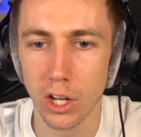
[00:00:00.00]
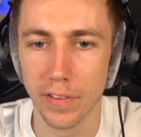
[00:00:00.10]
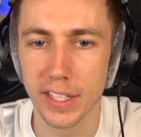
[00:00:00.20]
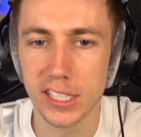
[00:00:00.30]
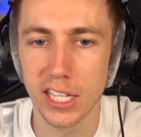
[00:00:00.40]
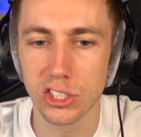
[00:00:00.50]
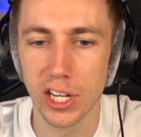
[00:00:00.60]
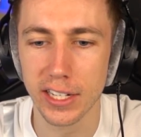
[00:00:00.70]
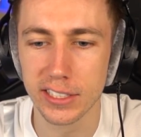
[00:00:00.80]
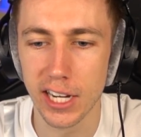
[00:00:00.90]
Look, this kitchen
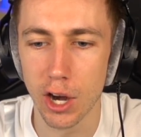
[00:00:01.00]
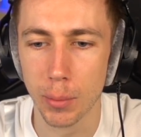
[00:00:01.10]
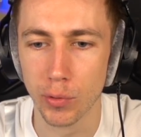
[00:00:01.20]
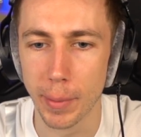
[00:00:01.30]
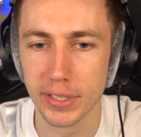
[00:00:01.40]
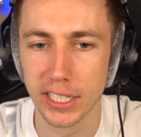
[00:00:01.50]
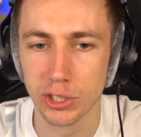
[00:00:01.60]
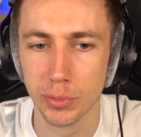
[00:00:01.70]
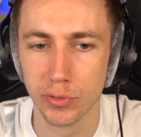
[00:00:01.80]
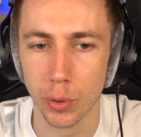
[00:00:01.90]
had a terrible
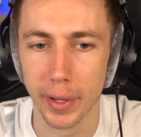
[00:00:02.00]
reputation before